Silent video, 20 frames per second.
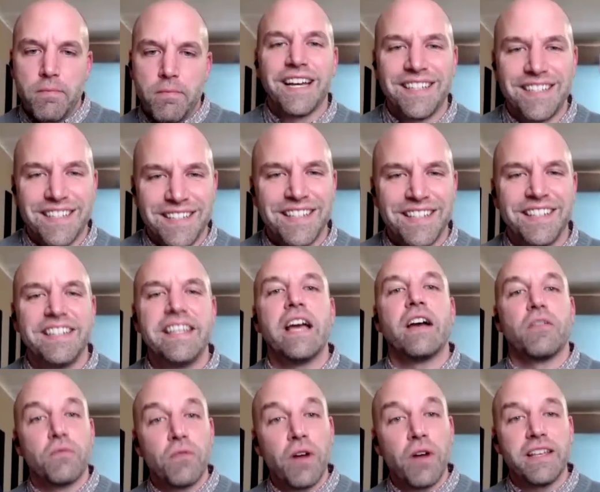yeah, the kind
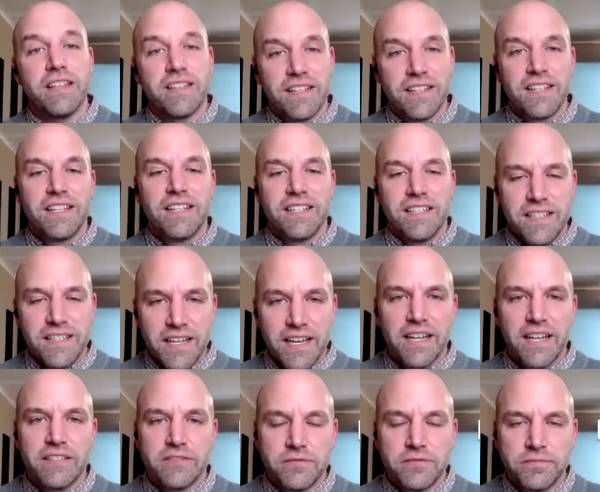of yeah, the kind right. of
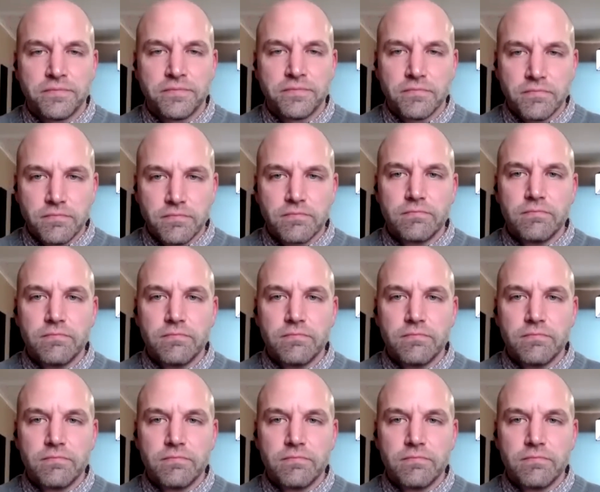person that yeah. the kind of